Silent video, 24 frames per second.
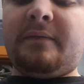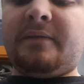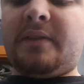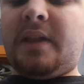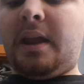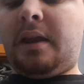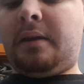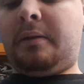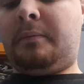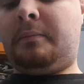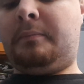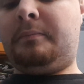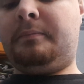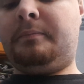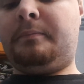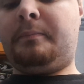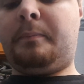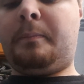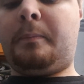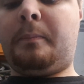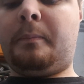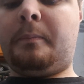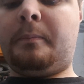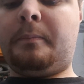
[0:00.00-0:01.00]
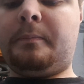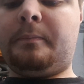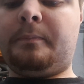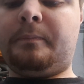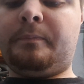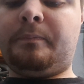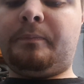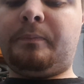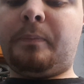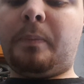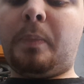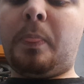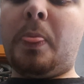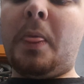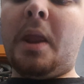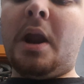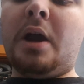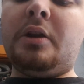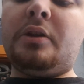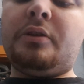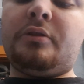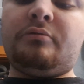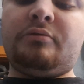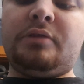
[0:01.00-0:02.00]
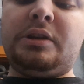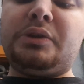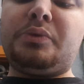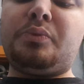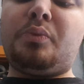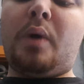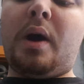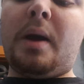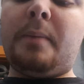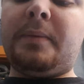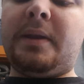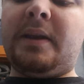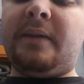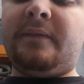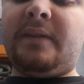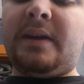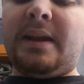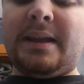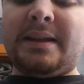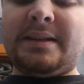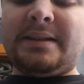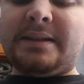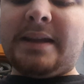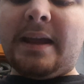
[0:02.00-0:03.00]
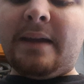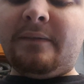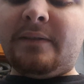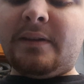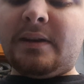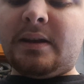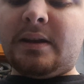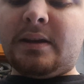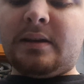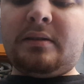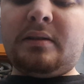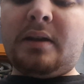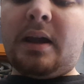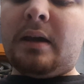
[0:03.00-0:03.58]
of 10. The reason why I'm giving it a 7,